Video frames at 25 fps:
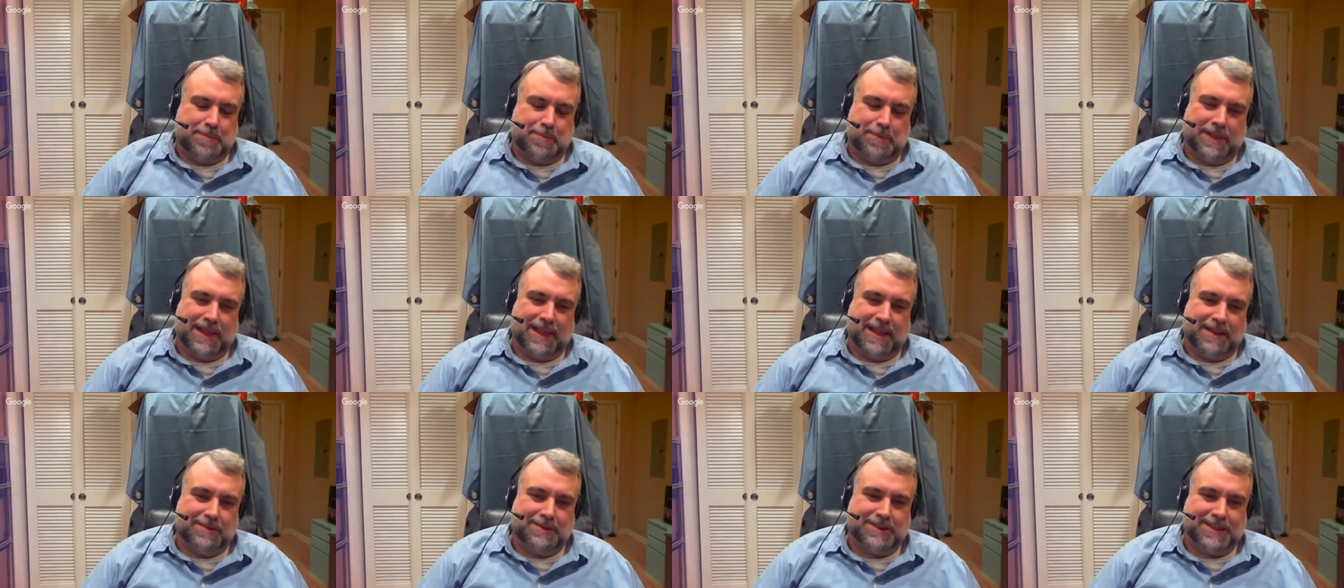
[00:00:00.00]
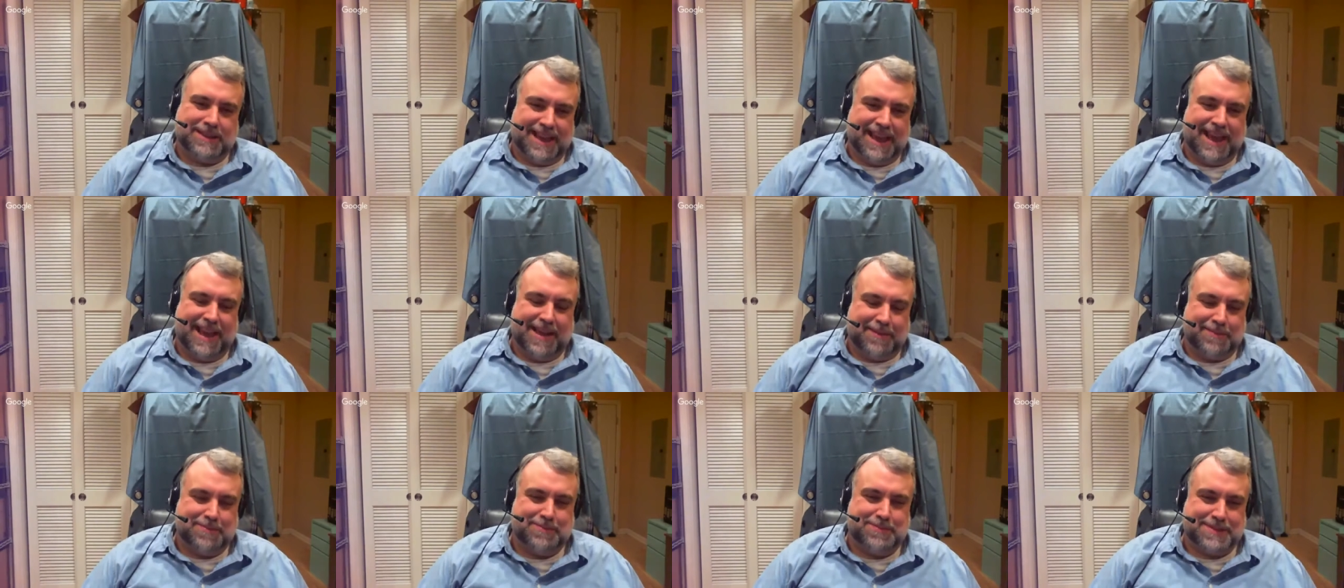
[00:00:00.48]
playing with the
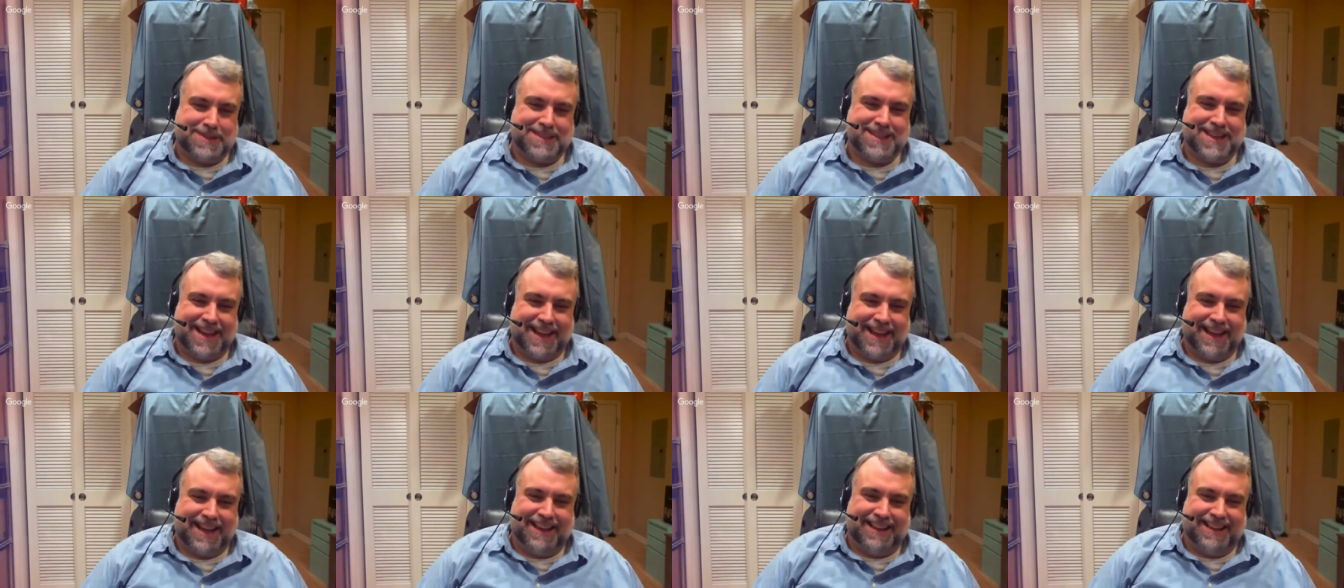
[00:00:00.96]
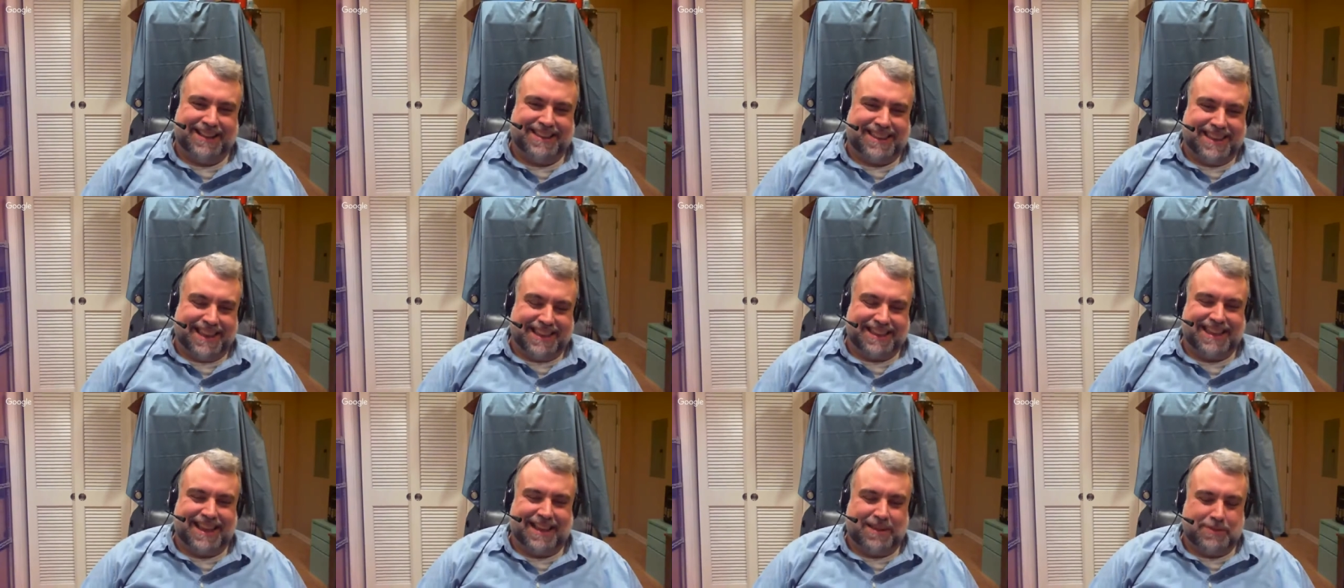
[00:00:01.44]
amps. Yeah.
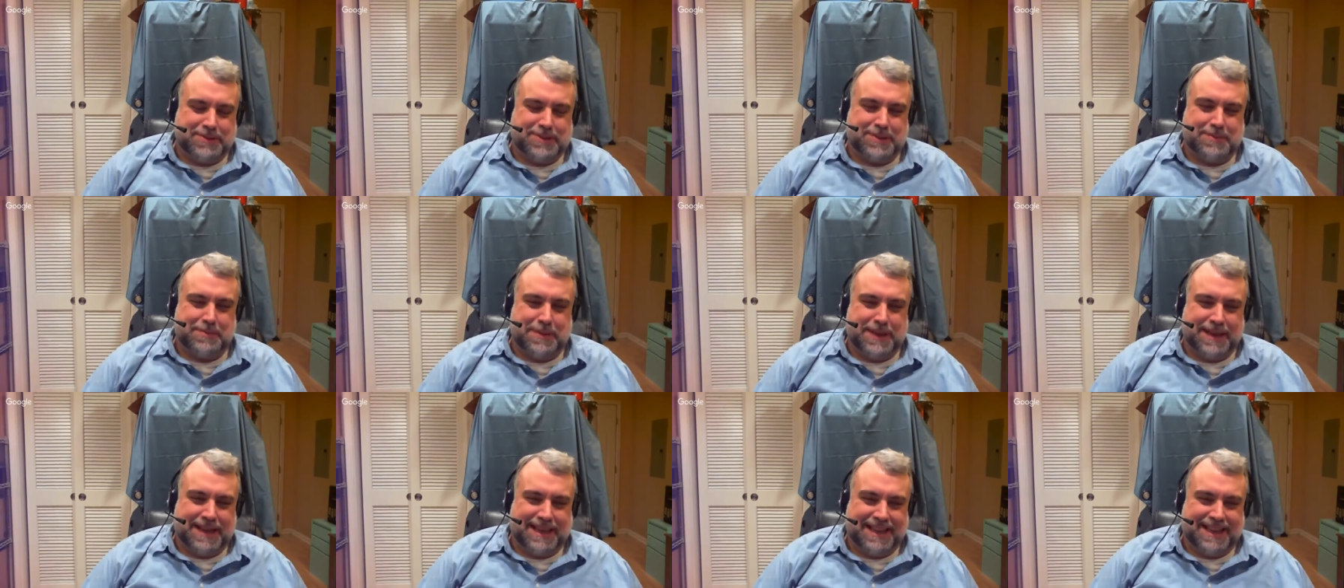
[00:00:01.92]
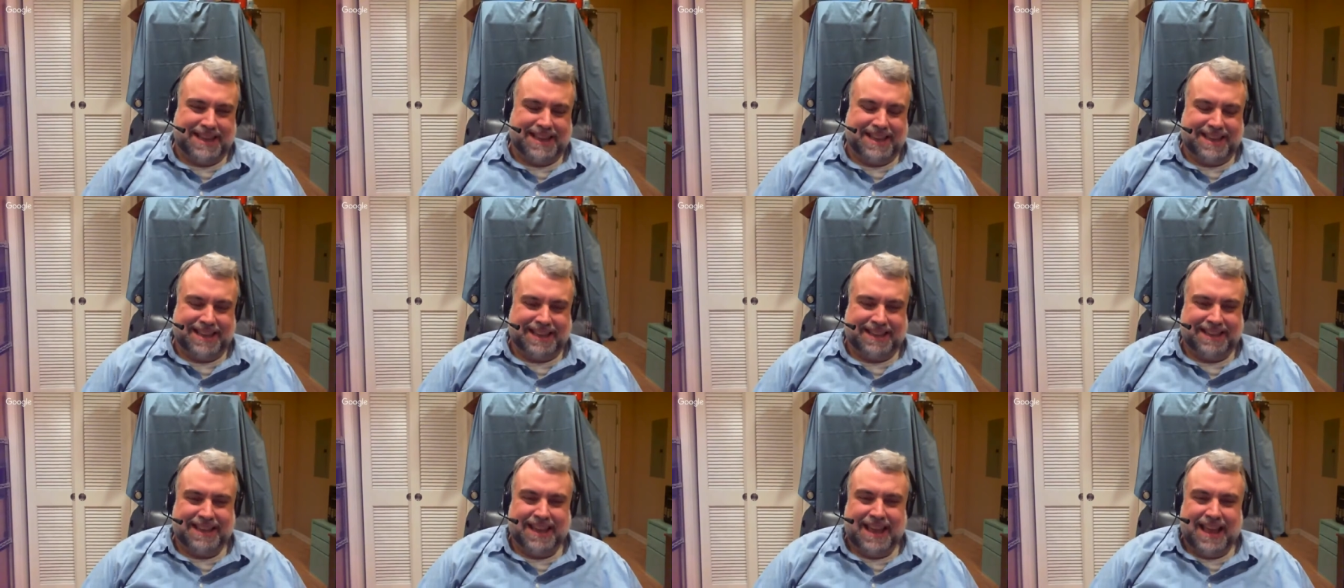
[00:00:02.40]
That was a big
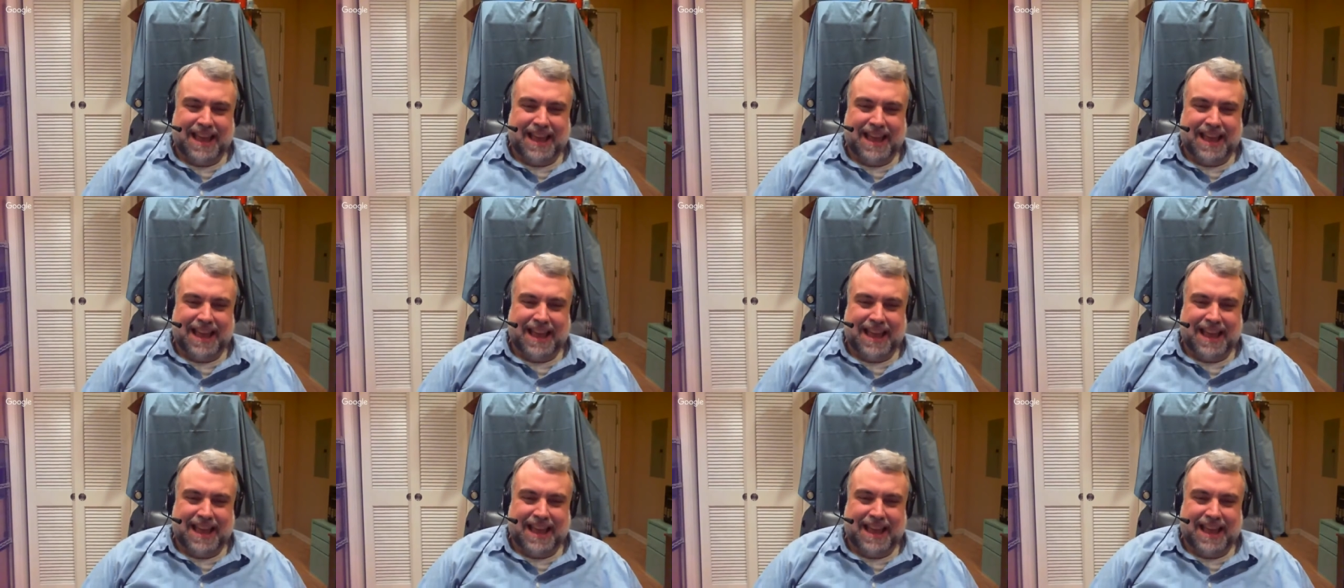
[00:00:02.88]
king,